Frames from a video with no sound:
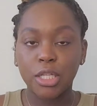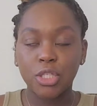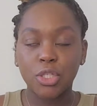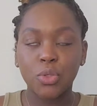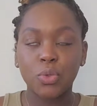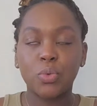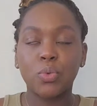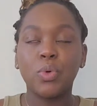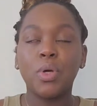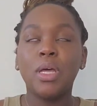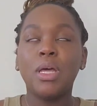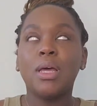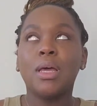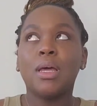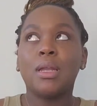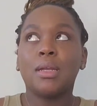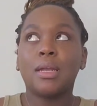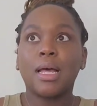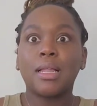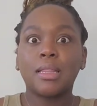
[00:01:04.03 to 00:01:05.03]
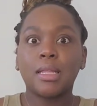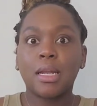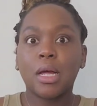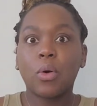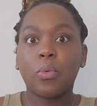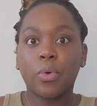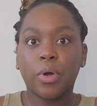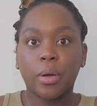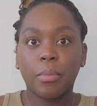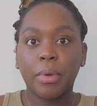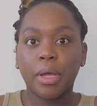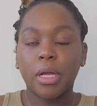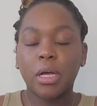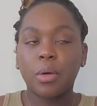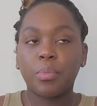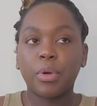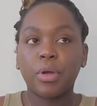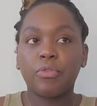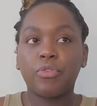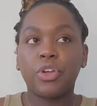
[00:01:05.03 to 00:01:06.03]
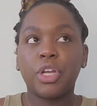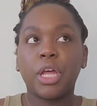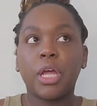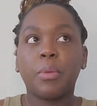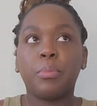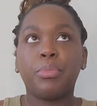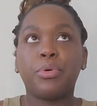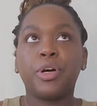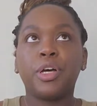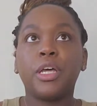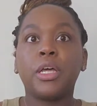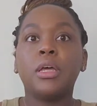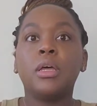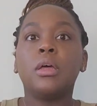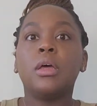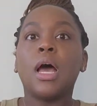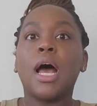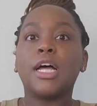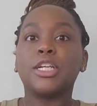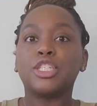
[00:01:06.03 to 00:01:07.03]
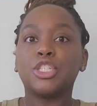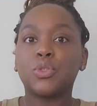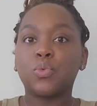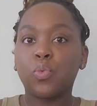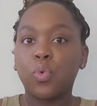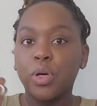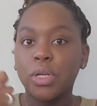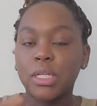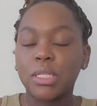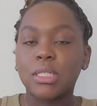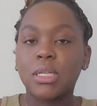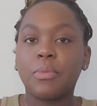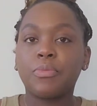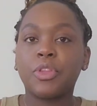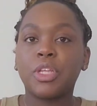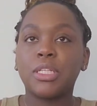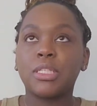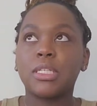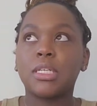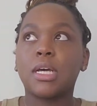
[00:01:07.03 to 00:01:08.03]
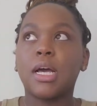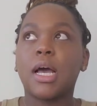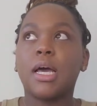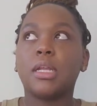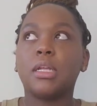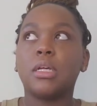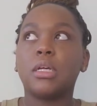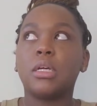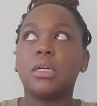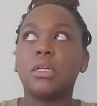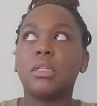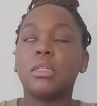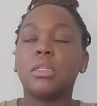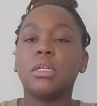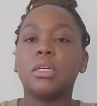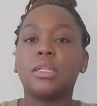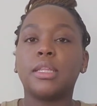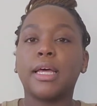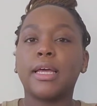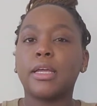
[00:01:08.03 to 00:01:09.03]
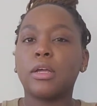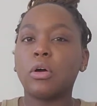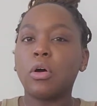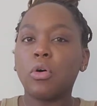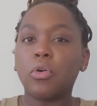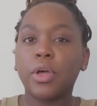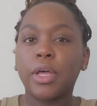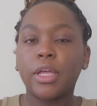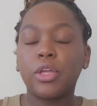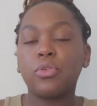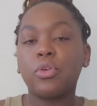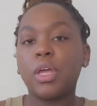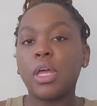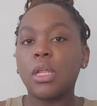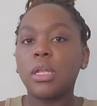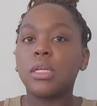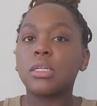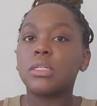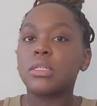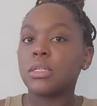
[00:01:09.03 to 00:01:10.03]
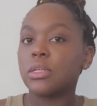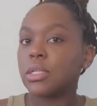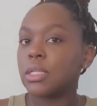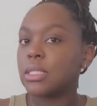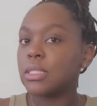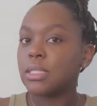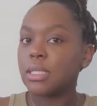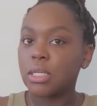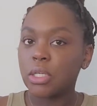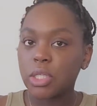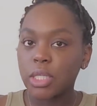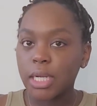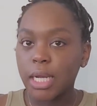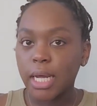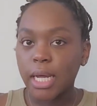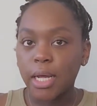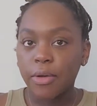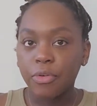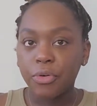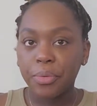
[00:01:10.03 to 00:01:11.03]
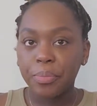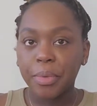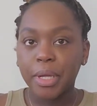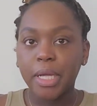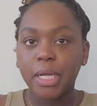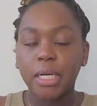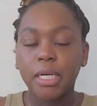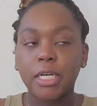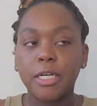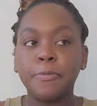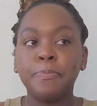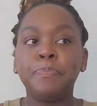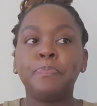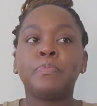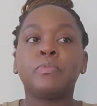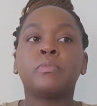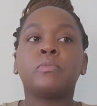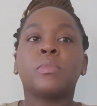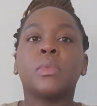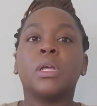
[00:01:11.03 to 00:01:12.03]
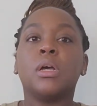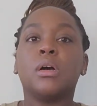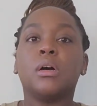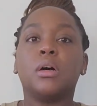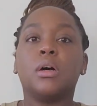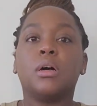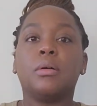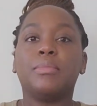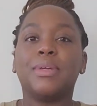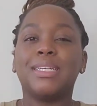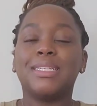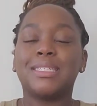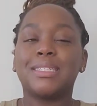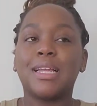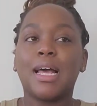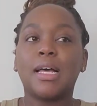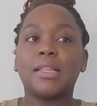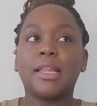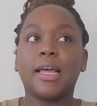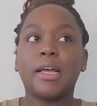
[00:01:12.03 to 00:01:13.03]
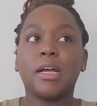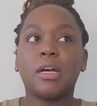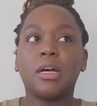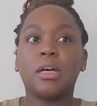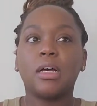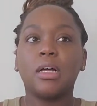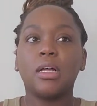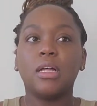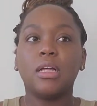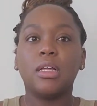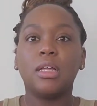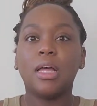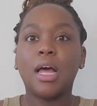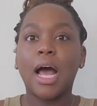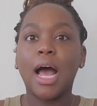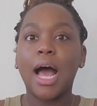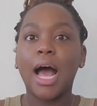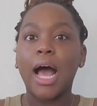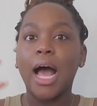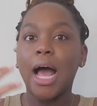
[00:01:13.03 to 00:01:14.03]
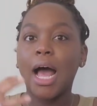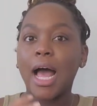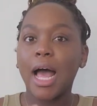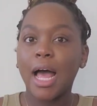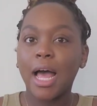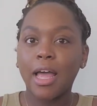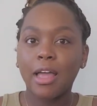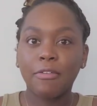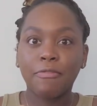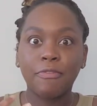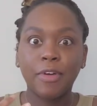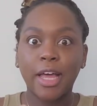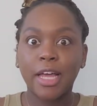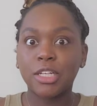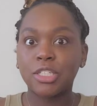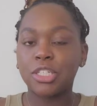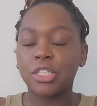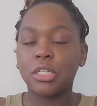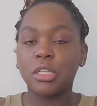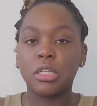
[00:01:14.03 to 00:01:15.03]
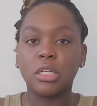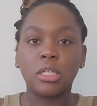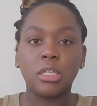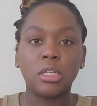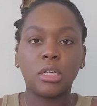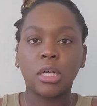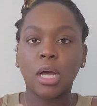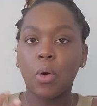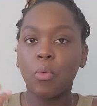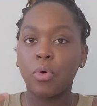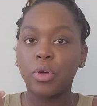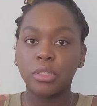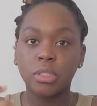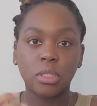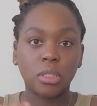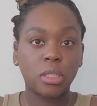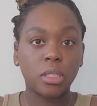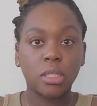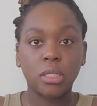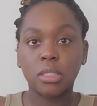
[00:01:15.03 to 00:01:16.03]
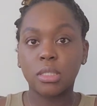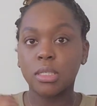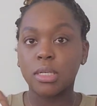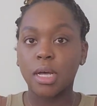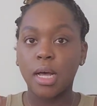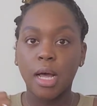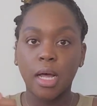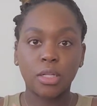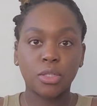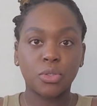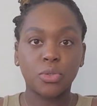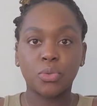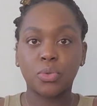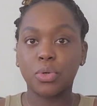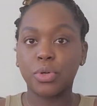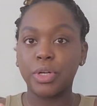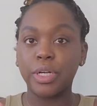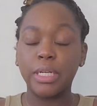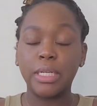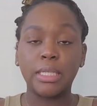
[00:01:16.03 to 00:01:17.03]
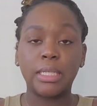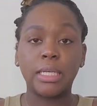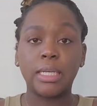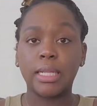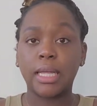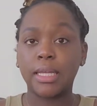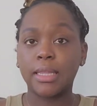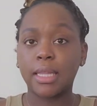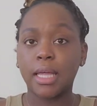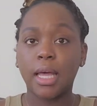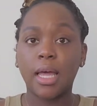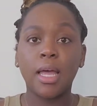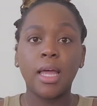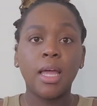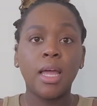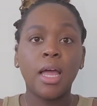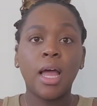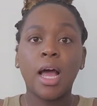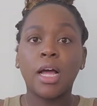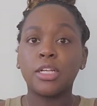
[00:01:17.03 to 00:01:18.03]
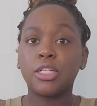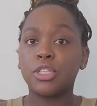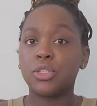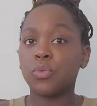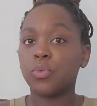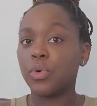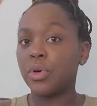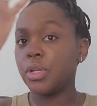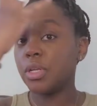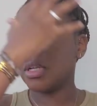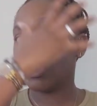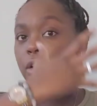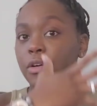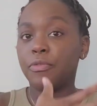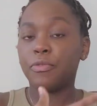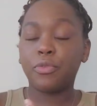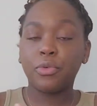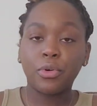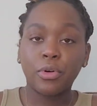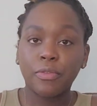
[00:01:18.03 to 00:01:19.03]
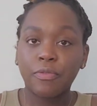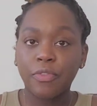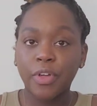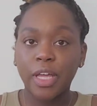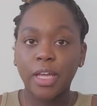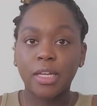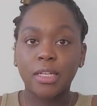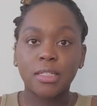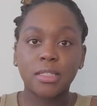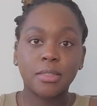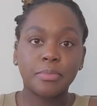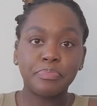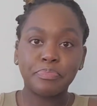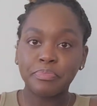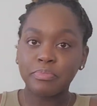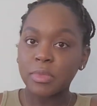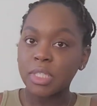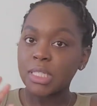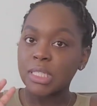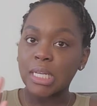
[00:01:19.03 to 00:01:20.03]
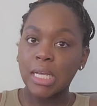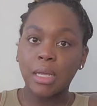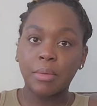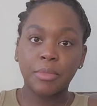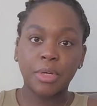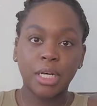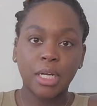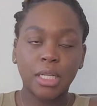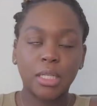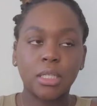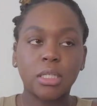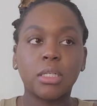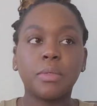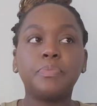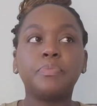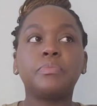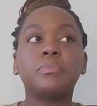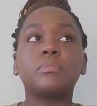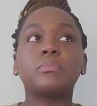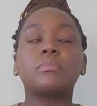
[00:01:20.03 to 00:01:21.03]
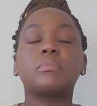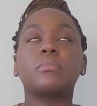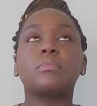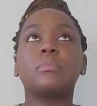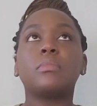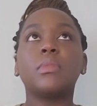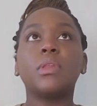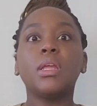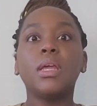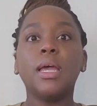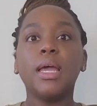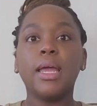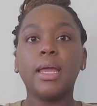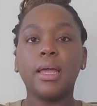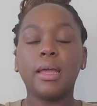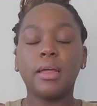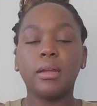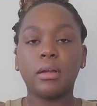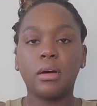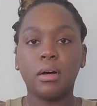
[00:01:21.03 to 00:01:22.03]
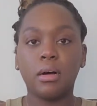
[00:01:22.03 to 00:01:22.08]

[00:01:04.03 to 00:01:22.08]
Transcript: to. Not that I wear makeup every day, but I just wanted something to kind of look like, oh, okay, you can't necessarily tell that I have on makeup. It's not like a high fashion look. I wasn't looking to contour or anything like that. I just wanted a full face, same color, and